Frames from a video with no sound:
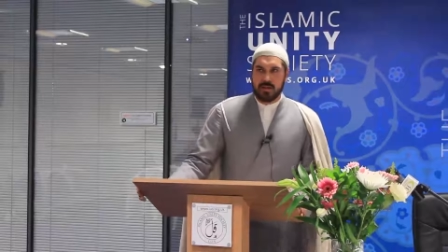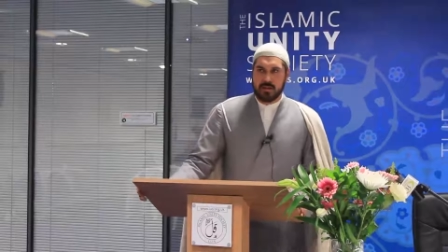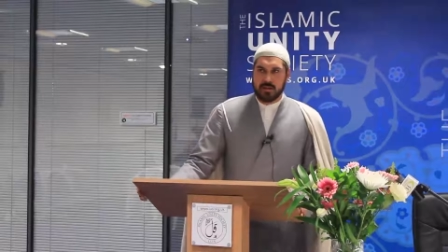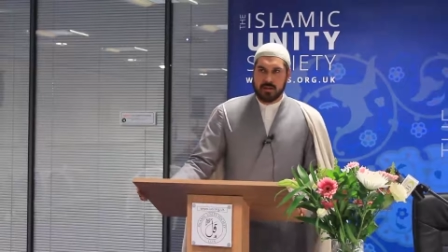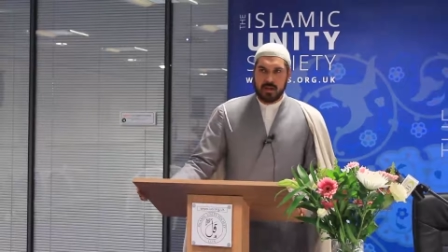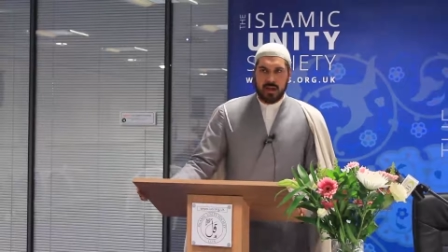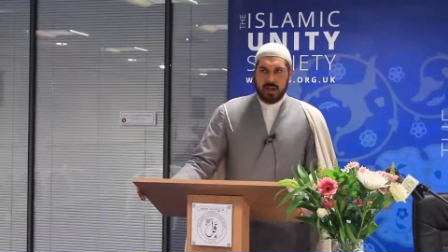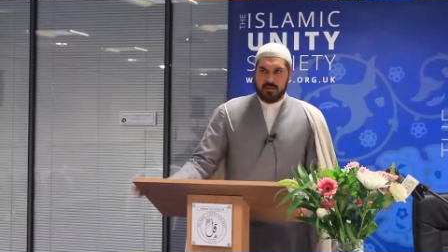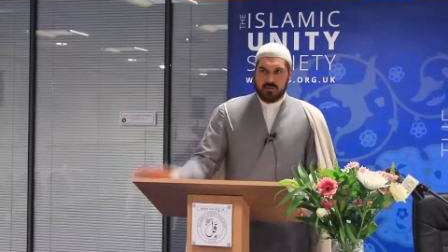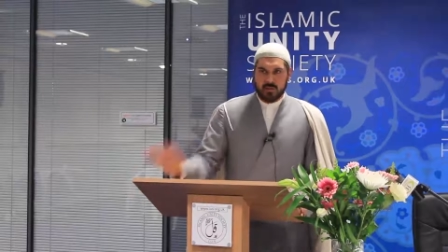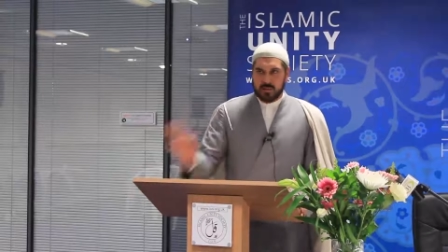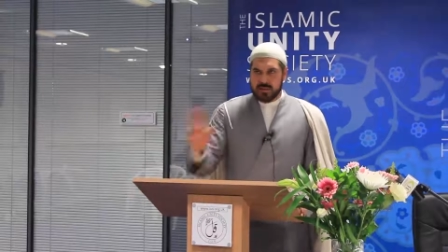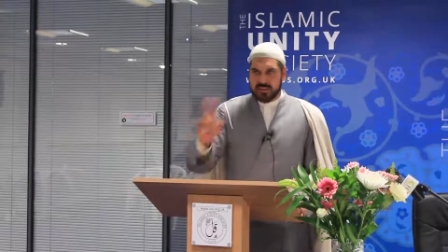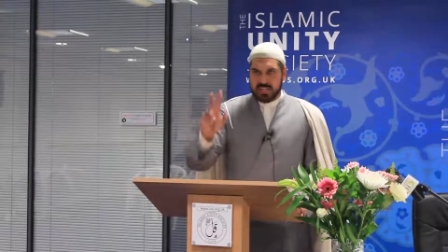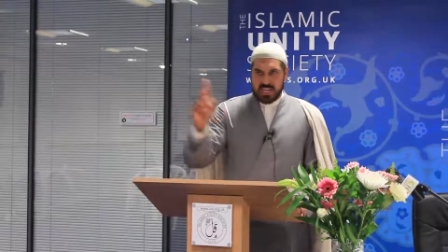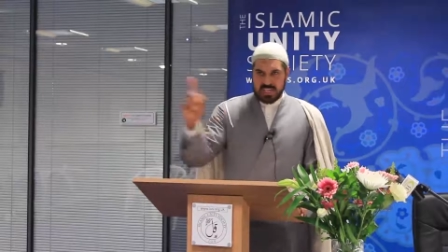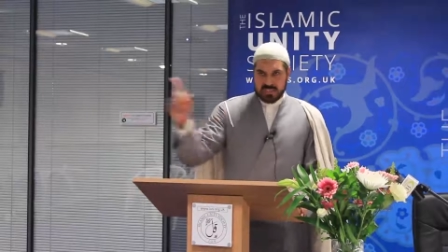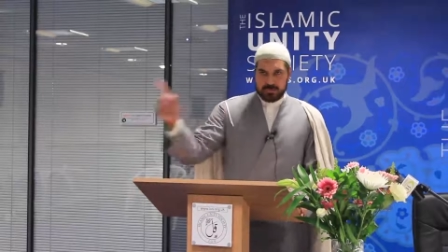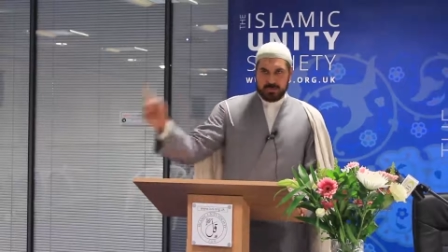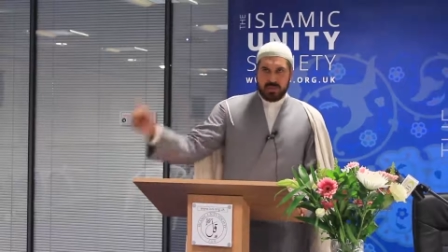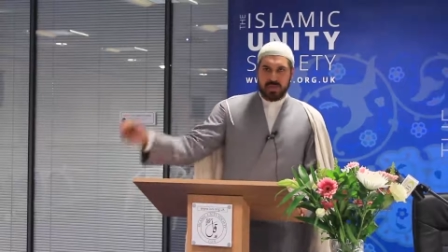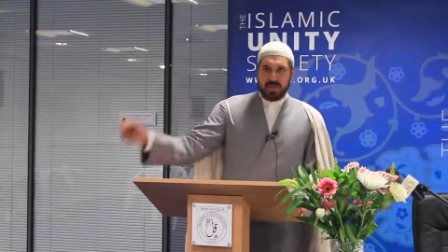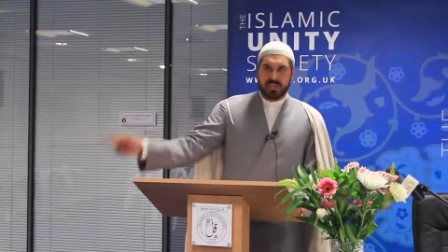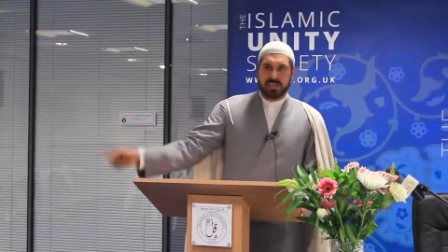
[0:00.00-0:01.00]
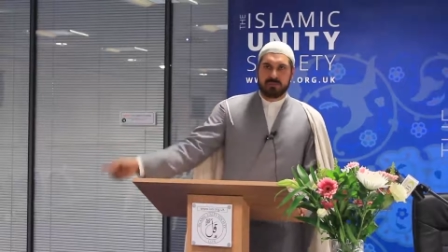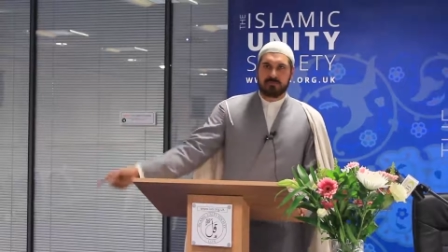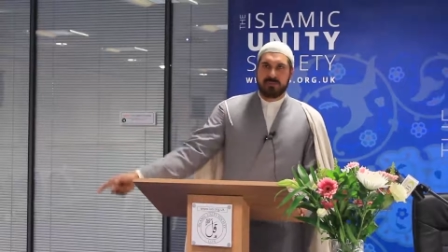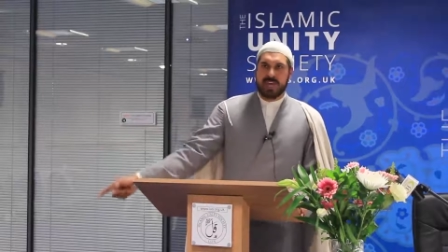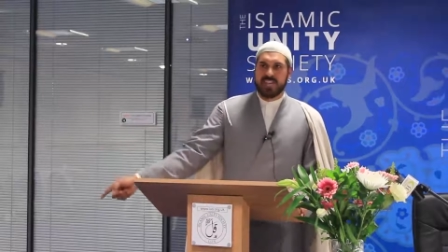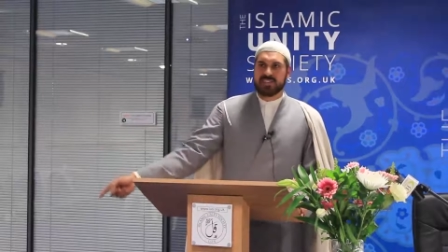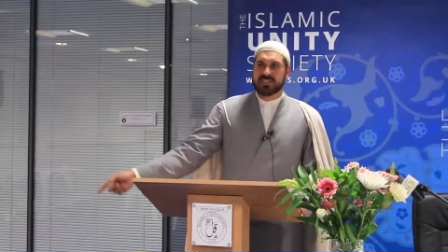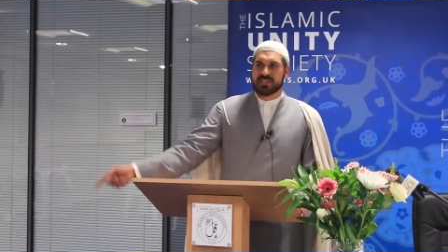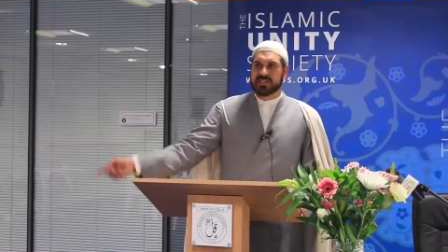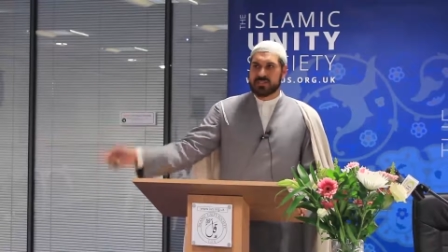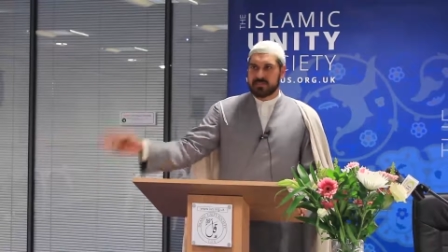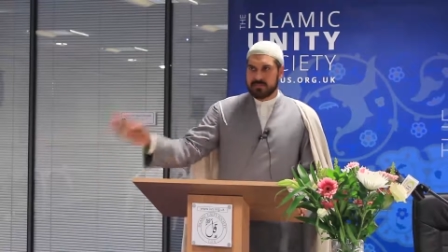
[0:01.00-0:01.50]
Everyone's an expert in
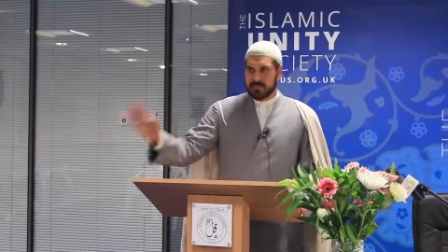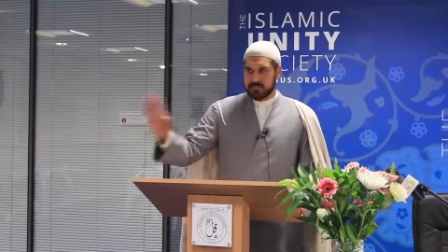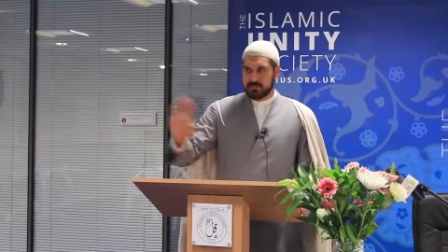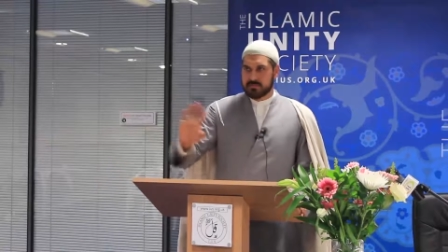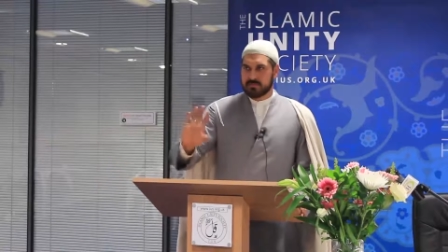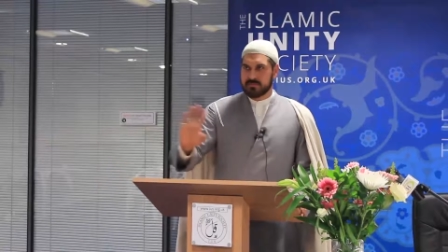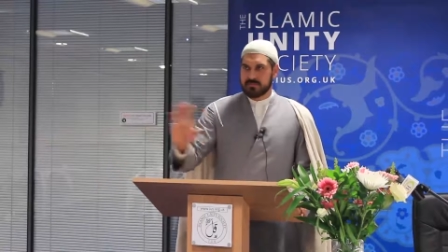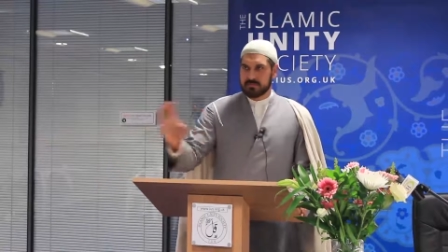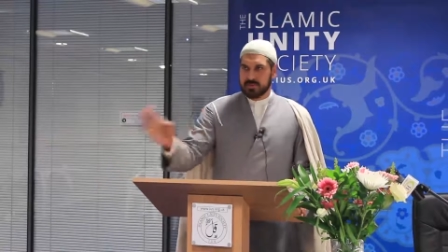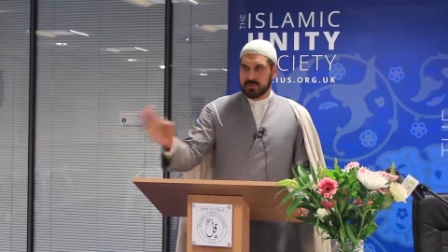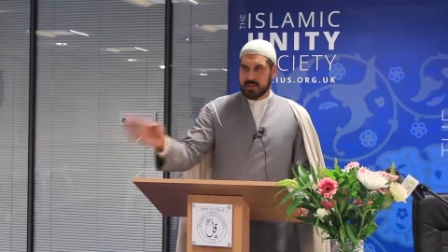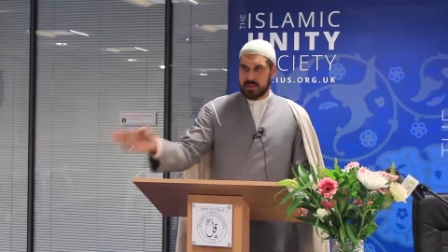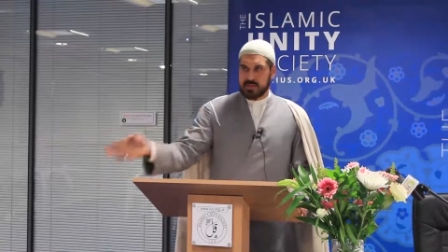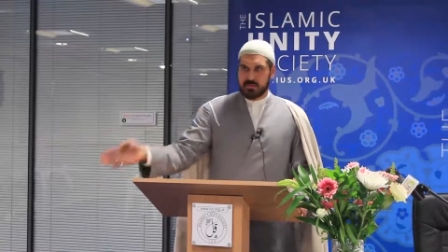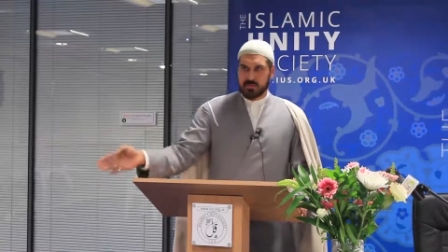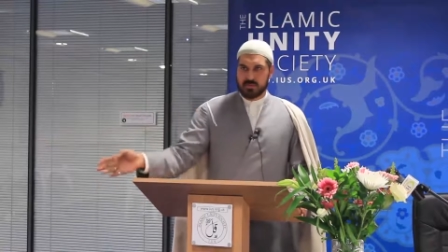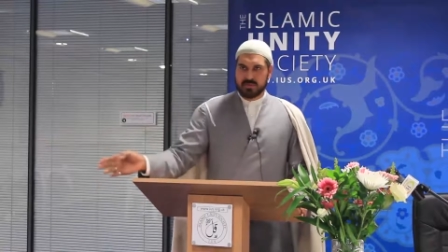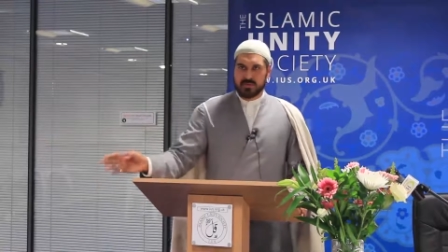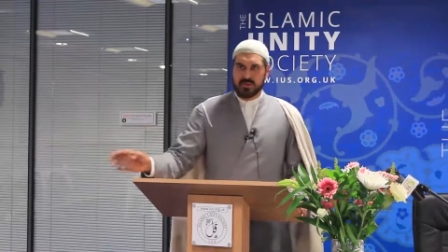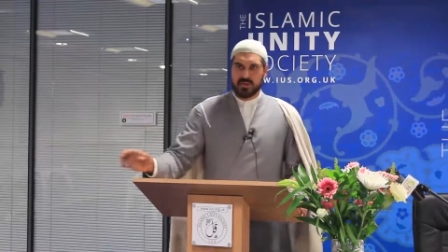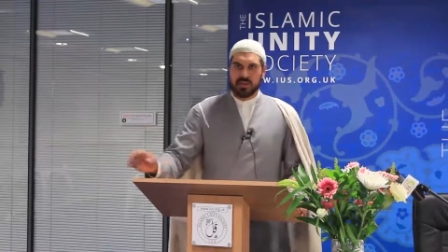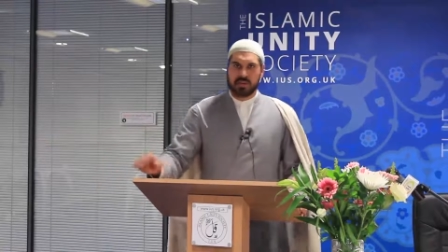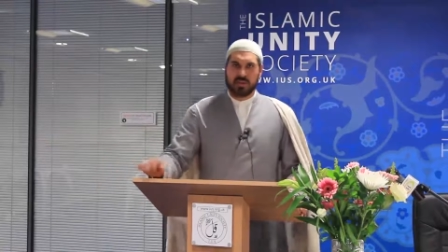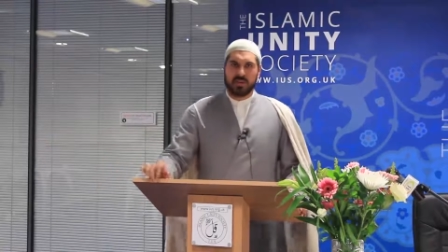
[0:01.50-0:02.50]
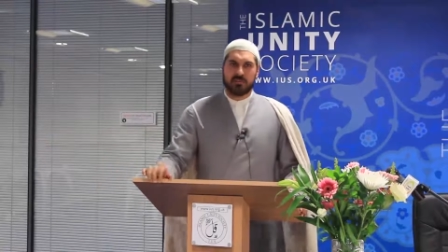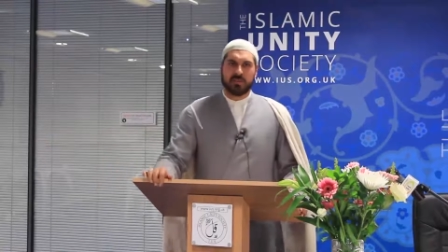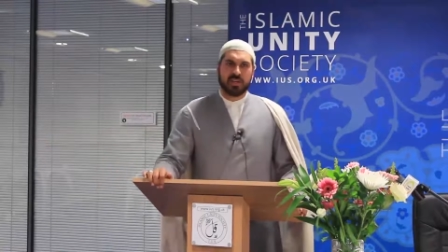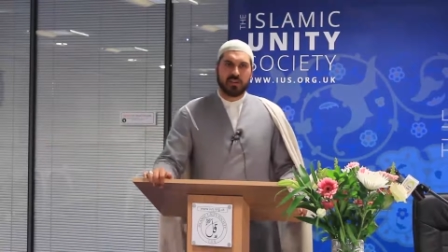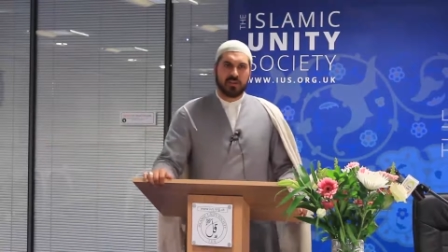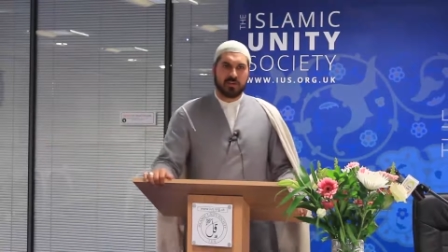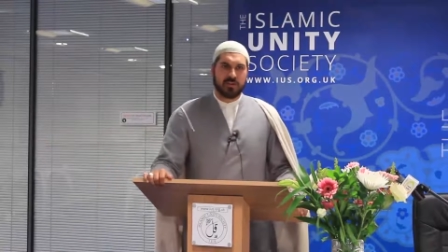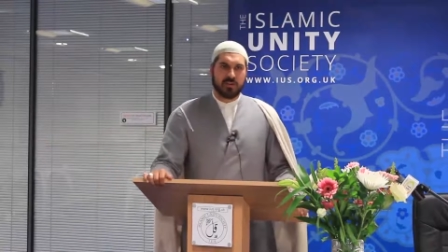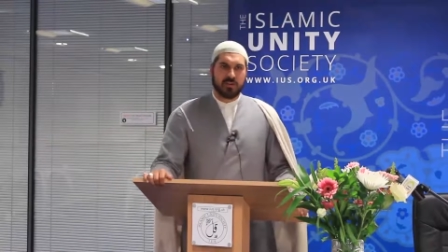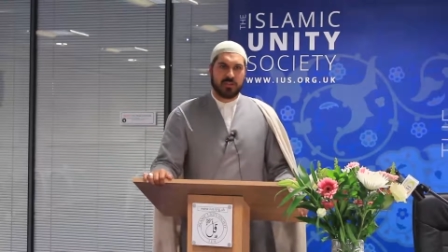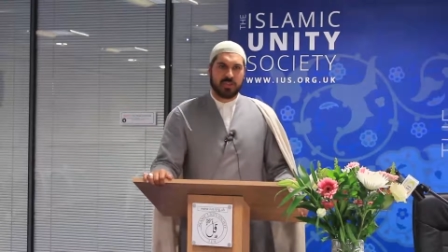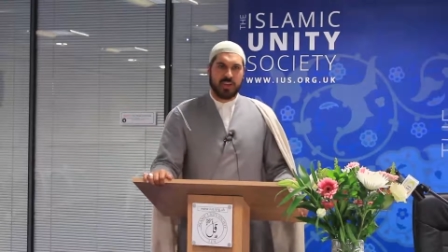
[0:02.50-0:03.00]
medicine, everyone's got an
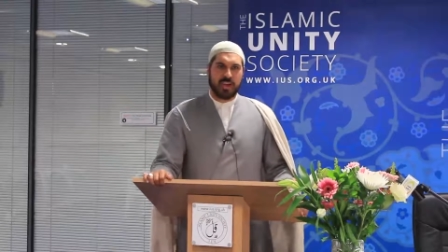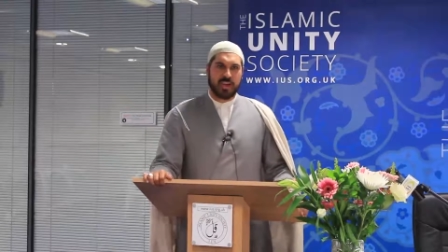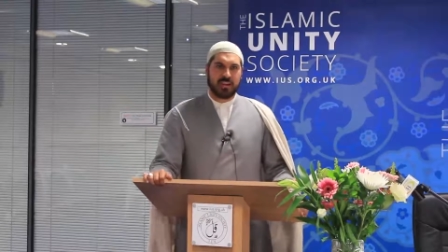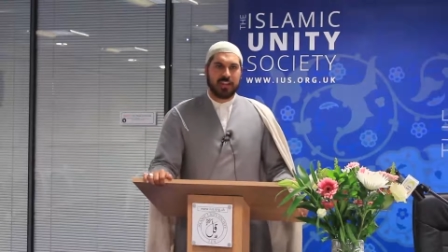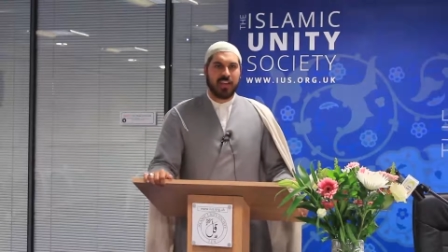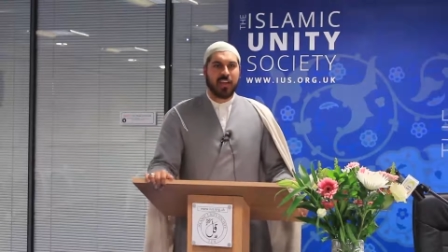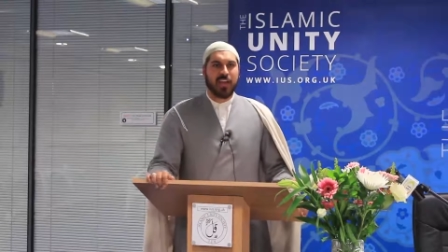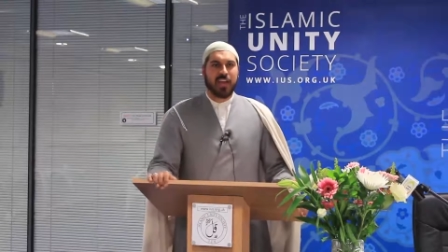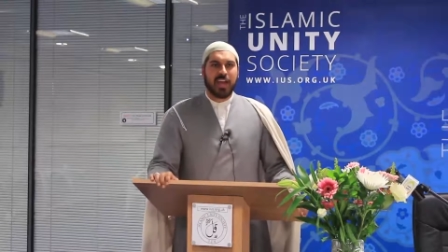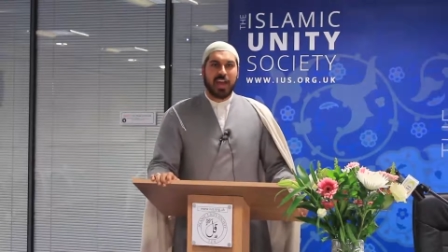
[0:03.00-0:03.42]
opinion on that,